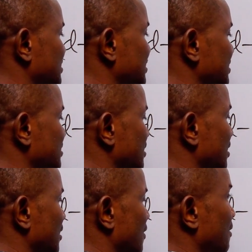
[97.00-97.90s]
d
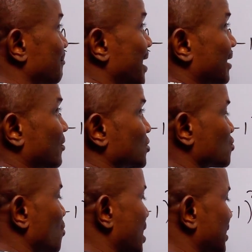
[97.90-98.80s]

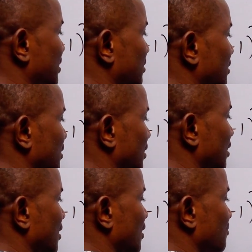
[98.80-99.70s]
minus 1
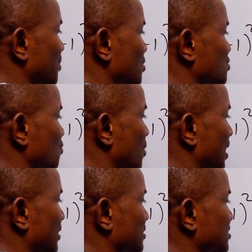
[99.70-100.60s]
plus
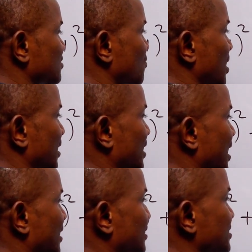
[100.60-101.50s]
1 squared,
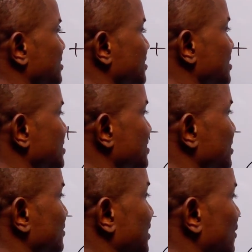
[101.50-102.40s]
and this is
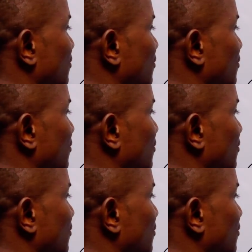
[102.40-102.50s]
still